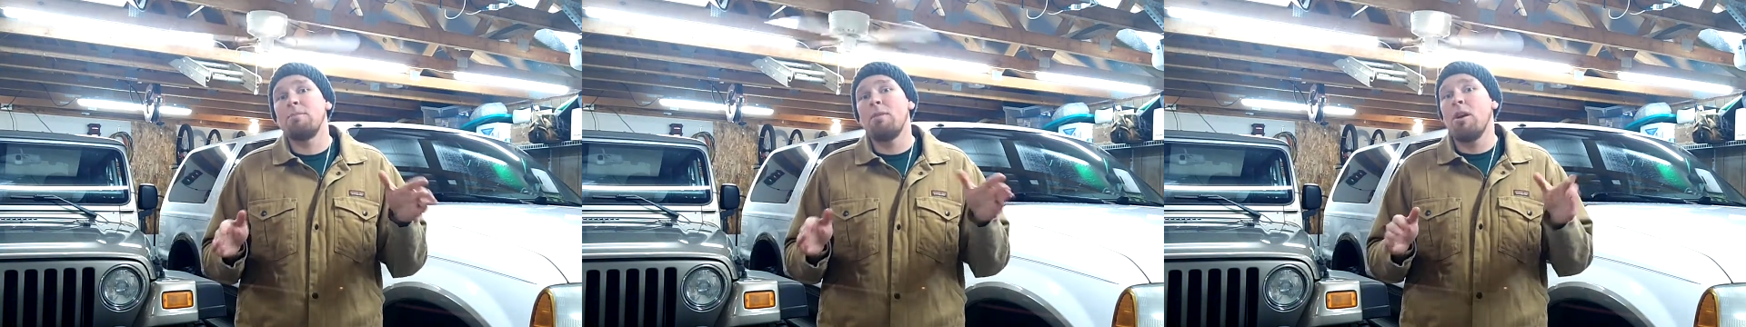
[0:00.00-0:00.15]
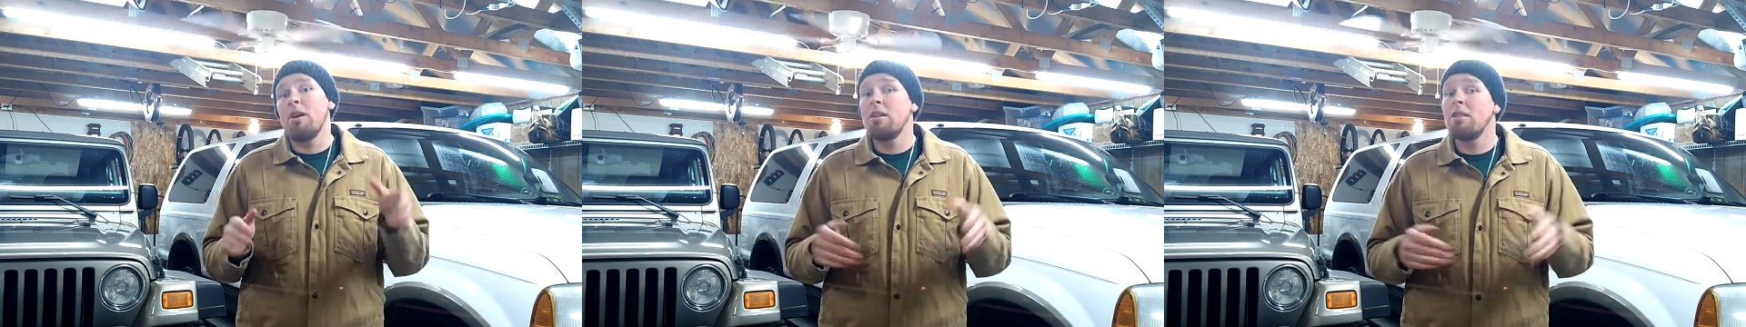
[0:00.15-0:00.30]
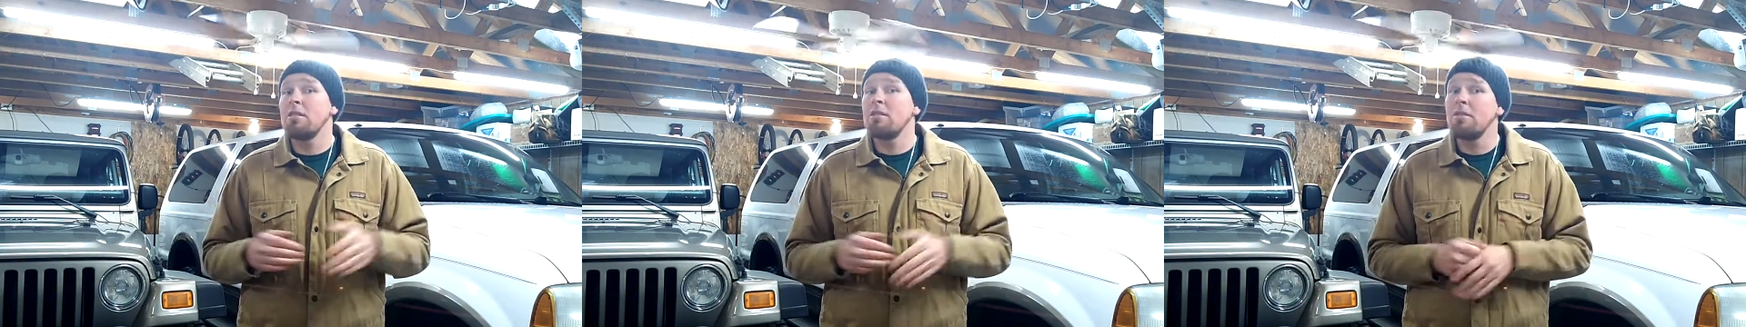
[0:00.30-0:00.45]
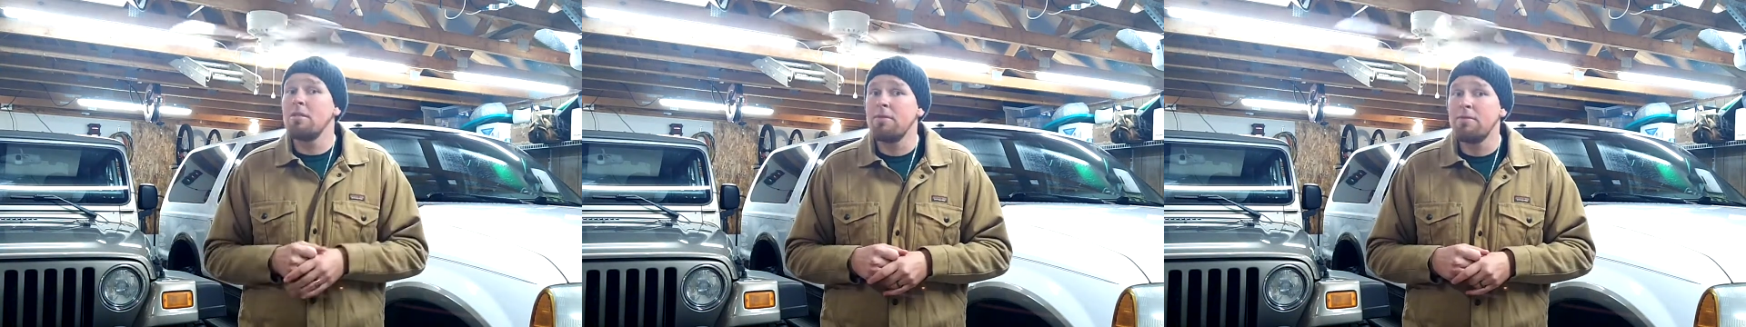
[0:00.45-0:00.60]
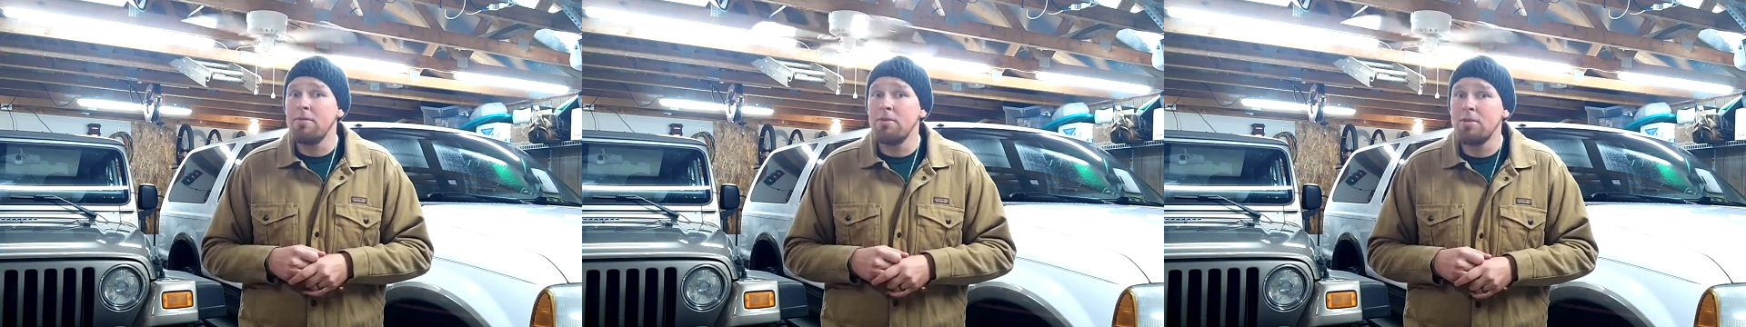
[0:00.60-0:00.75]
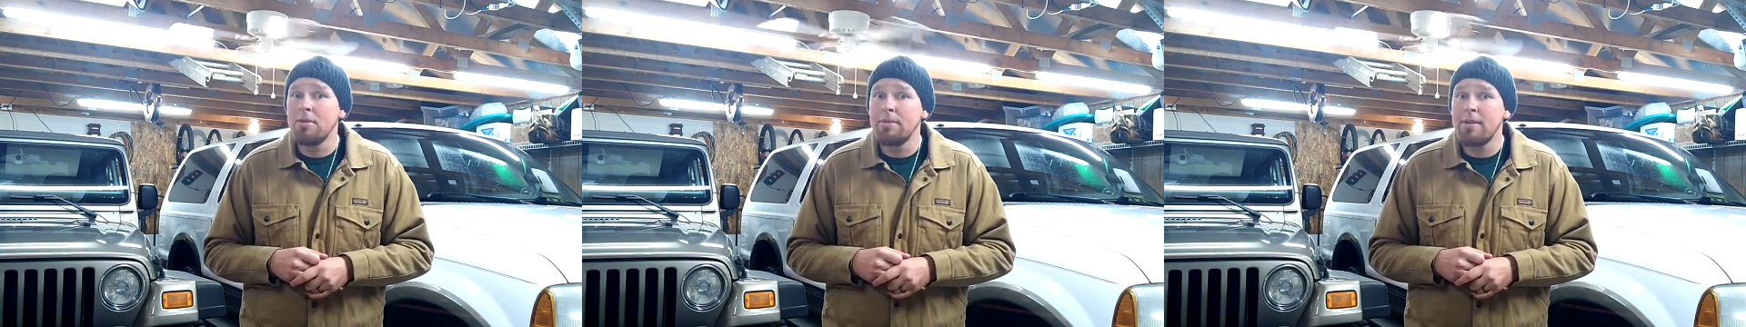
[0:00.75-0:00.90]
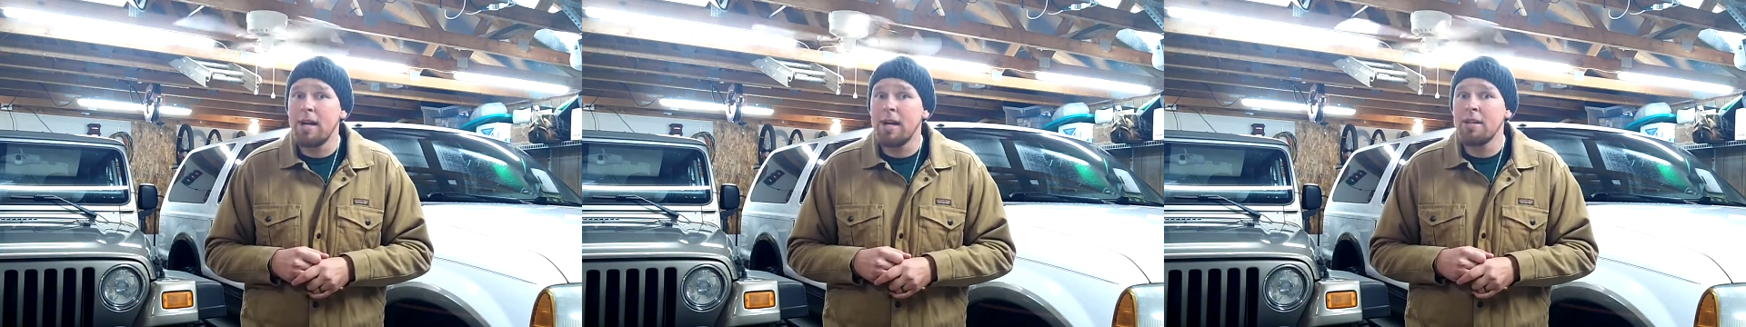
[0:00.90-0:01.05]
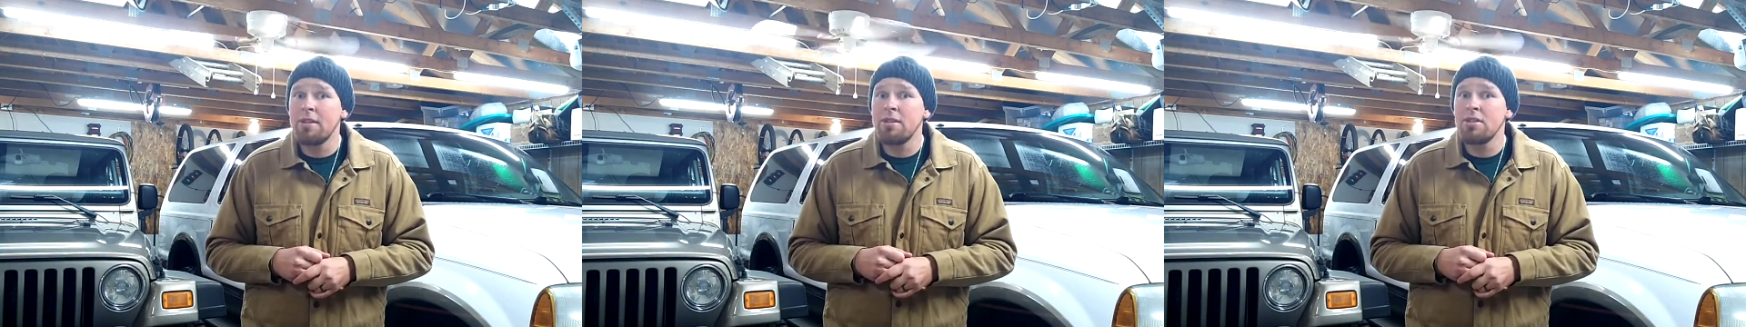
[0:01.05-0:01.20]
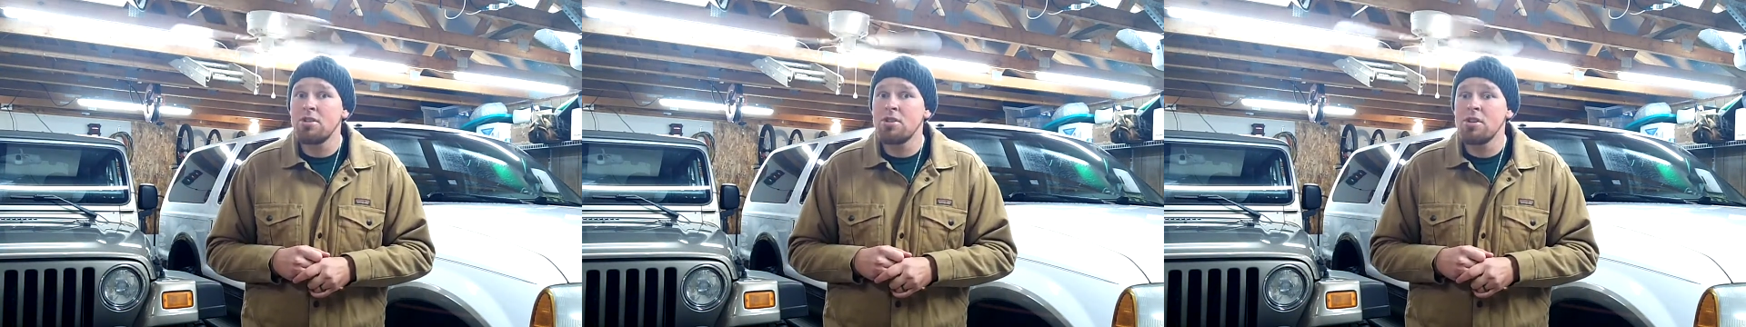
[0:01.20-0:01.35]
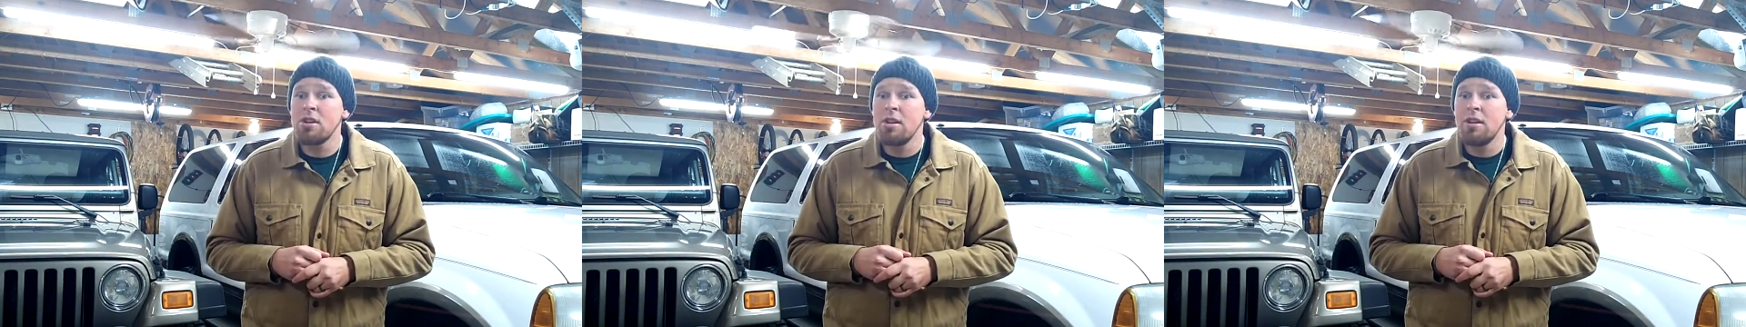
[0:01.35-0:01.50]
monitor the fuel
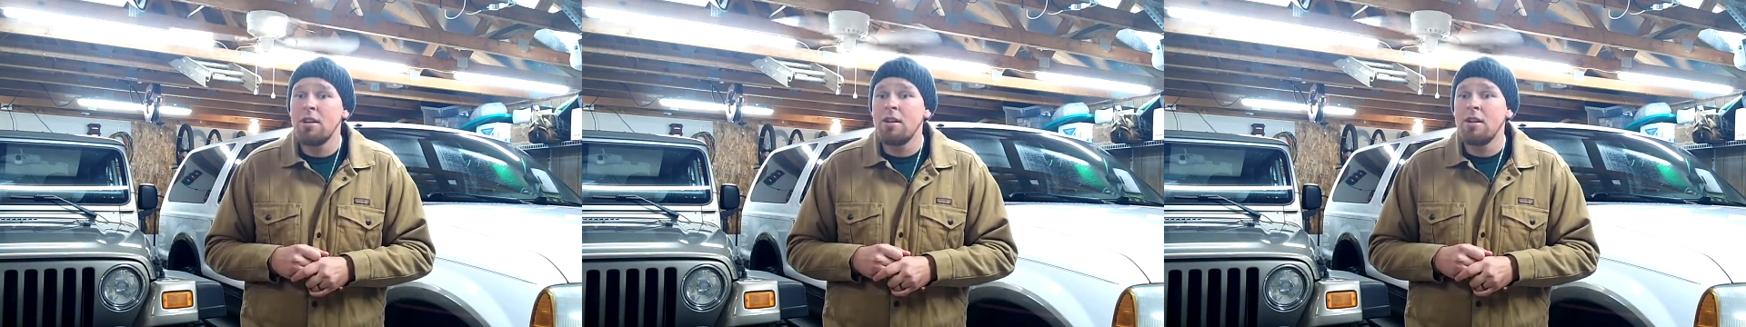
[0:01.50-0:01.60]
mileage,